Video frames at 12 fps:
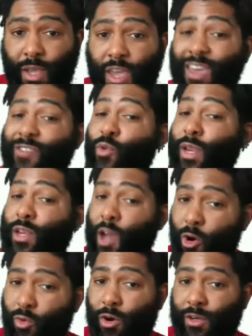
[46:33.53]
If we
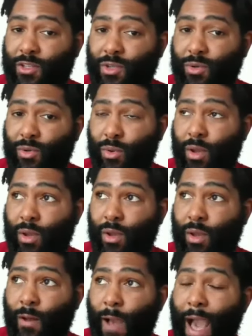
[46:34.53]
don't want to,
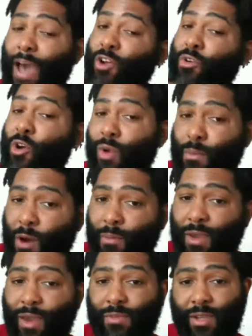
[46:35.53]
I don't know where
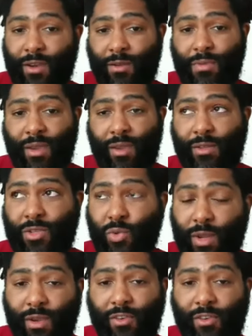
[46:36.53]
Birmingham is going to be twenty
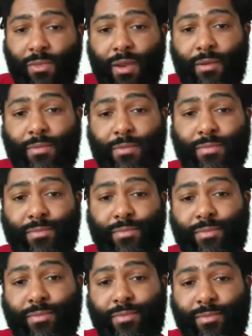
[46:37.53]
years
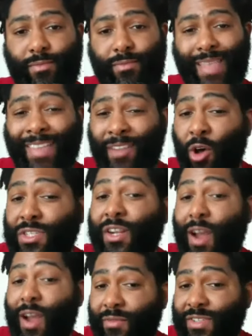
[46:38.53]
from. And those are the
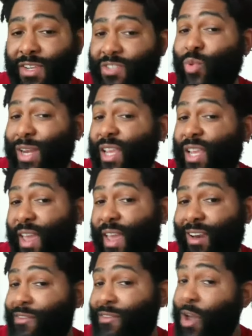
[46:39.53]
conversations we need to
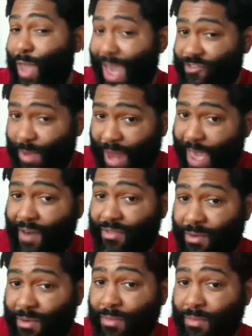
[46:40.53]
have. We haven't been having them,